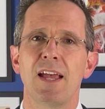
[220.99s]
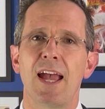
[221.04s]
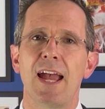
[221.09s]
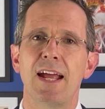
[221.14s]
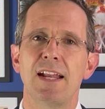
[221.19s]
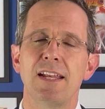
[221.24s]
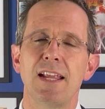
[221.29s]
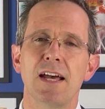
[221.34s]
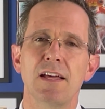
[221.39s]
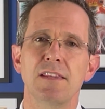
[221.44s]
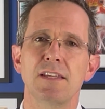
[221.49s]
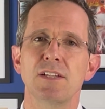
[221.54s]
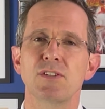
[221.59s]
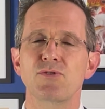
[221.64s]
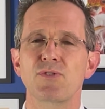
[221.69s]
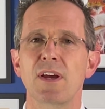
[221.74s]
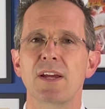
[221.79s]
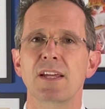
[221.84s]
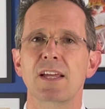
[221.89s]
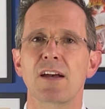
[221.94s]
And now the
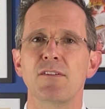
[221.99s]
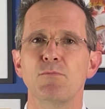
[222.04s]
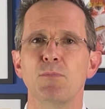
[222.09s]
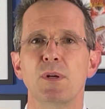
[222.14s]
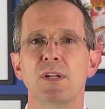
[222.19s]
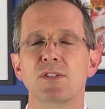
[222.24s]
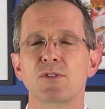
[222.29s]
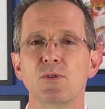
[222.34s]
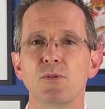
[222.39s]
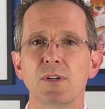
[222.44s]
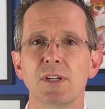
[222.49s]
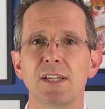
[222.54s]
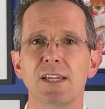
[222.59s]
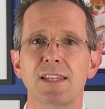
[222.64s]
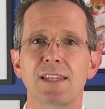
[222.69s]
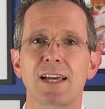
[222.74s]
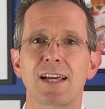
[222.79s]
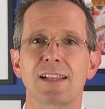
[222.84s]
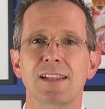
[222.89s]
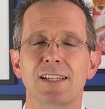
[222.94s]
Australian government is looking
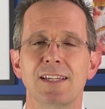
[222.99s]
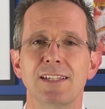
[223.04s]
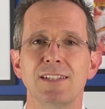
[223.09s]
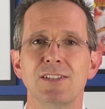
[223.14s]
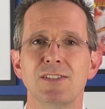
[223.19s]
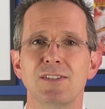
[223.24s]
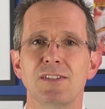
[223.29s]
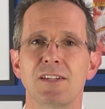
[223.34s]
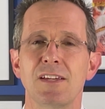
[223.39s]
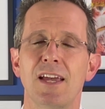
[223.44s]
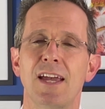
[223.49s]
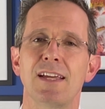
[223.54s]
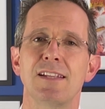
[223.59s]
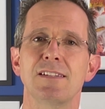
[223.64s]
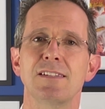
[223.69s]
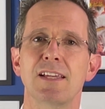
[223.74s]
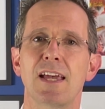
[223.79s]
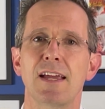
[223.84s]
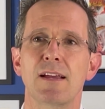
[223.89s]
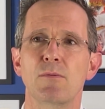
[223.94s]
at that list
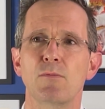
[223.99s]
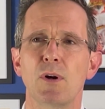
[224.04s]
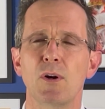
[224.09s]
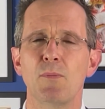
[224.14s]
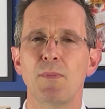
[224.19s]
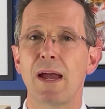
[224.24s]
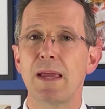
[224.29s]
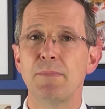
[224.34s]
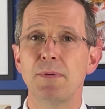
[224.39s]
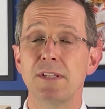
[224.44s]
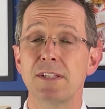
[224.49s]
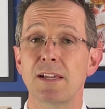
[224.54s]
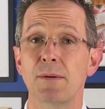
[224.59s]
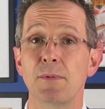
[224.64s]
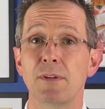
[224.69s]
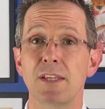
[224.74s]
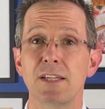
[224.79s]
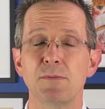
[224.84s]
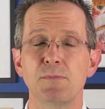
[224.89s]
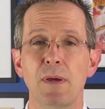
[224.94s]
and saying, well, maybe some
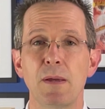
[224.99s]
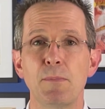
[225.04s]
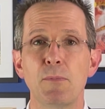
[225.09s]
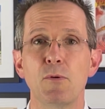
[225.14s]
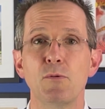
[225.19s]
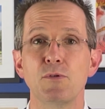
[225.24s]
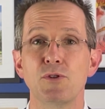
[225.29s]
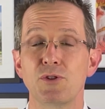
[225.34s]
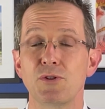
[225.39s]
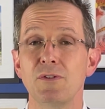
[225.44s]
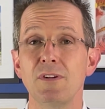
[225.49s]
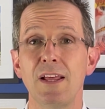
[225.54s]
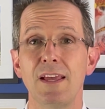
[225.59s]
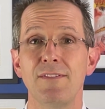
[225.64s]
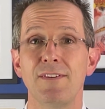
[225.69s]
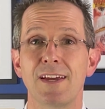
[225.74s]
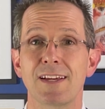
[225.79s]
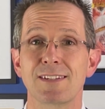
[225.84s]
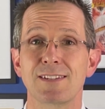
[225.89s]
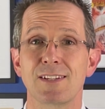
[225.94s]
of these people should
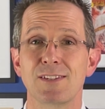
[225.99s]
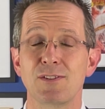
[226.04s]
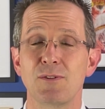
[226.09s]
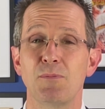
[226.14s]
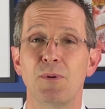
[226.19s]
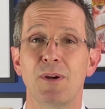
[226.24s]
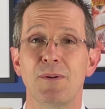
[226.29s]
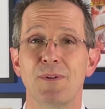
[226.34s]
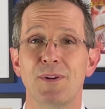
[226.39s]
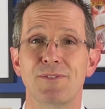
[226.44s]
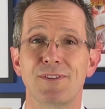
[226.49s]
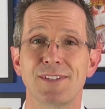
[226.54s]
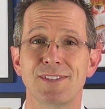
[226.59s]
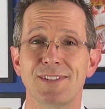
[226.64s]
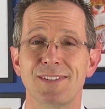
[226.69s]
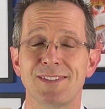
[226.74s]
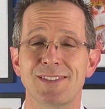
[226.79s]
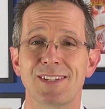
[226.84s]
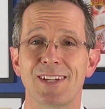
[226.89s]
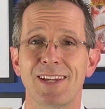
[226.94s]
have access to permanent
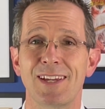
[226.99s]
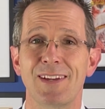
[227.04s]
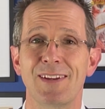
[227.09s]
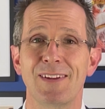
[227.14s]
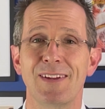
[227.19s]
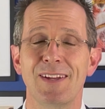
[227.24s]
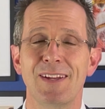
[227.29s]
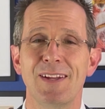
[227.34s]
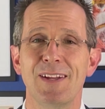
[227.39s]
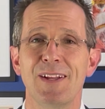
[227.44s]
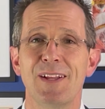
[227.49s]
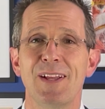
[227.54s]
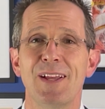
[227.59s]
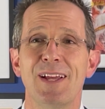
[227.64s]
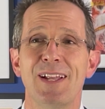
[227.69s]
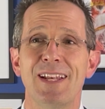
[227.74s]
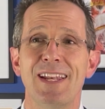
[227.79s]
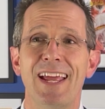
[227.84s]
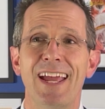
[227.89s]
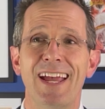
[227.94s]
residency.
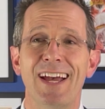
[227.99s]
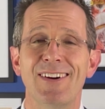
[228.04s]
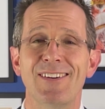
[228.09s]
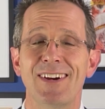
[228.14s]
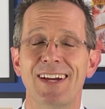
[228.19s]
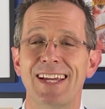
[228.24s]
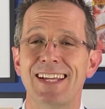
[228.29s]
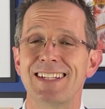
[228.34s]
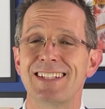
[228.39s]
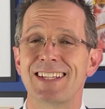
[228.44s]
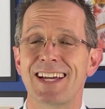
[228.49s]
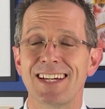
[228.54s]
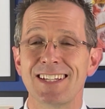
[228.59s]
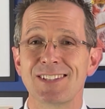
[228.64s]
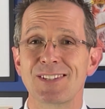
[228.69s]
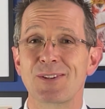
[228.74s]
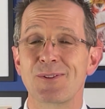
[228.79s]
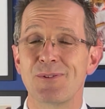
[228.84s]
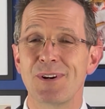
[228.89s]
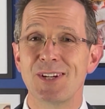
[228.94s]
Now, it
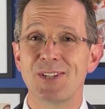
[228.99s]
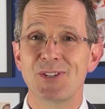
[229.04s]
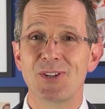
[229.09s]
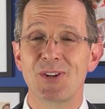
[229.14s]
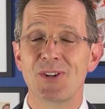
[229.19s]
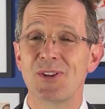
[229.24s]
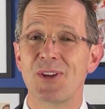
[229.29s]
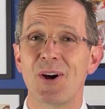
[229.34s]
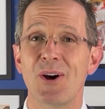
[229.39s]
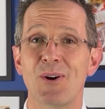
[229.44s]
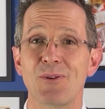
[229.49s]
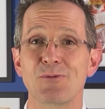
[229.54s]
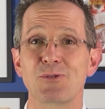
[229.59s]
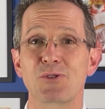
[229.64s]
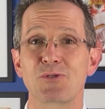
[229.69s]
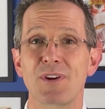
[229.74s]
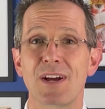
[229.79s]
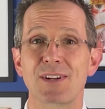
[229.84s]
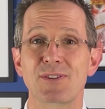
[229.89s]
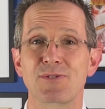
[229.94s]
does question the whole
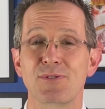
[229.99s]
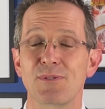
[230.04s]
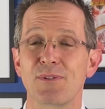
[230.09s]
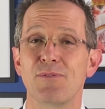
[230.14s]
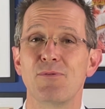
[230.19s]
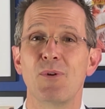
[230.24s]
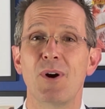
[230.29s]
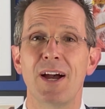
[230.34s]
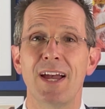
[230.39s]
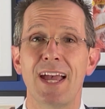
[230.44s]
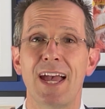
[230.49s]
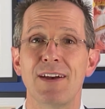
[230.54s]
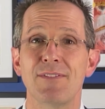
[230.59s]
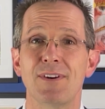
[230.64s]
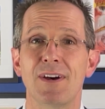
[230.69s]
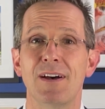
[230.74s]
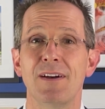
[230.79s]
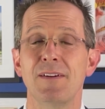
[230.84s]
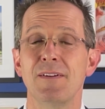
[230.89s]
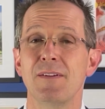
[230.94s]
structure of why have
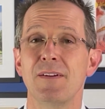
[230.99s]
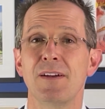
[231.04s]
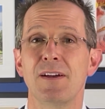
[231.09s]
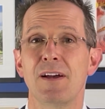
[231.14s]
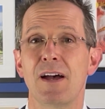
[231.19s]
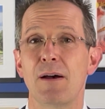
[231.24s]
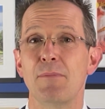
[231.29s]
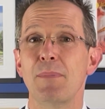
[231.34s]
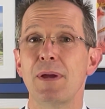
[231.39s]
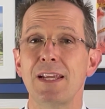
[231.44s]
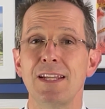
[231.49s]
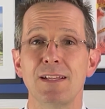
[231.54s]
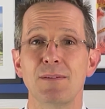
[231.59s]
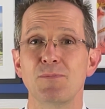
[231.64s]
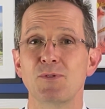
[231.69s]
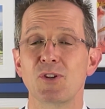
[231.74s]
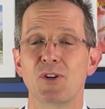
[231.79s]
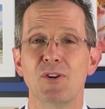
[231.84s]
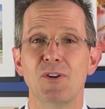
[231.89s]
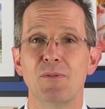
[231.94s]
a
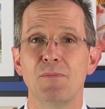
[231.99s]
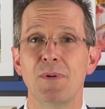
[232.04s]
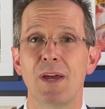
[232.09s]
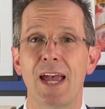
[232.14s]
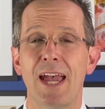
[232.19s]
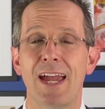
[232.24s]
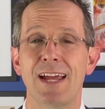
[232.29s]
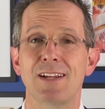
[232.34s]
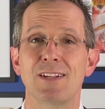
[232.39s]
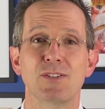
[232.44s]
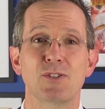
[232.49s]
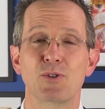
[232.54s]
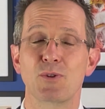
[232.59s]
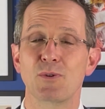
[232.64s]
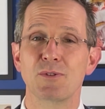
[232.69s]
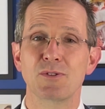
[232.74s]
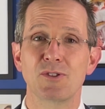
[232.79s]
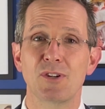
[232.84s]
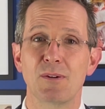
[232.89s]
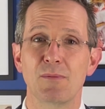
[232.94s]
medium term and a
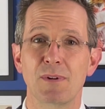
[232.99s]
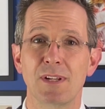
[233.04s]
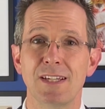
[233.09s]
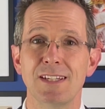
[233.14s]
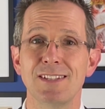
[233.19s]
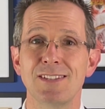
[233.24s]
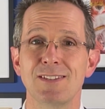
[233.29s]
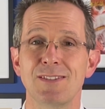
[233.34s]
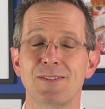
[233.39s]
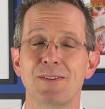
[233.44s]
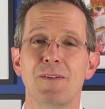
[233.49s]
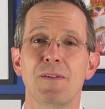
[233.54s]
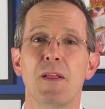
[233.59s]
short term list,